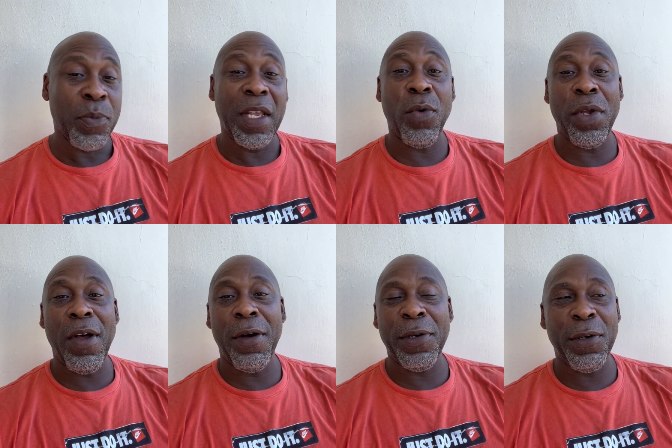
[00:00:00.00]
And we
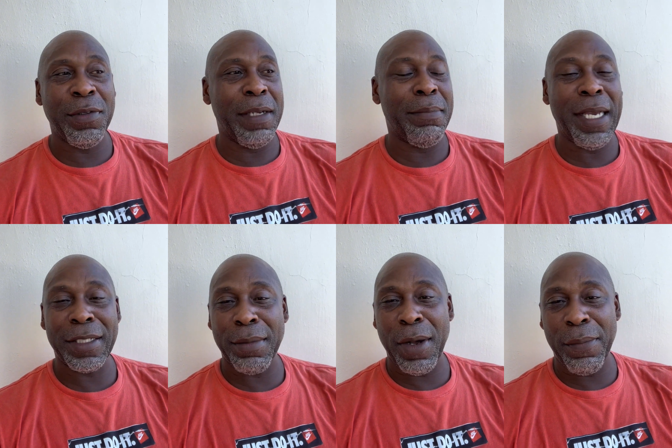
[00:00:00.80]
all know that
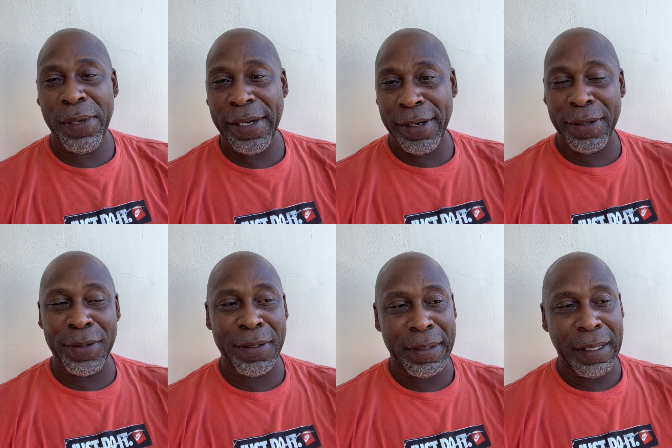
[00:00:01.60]
basketball players,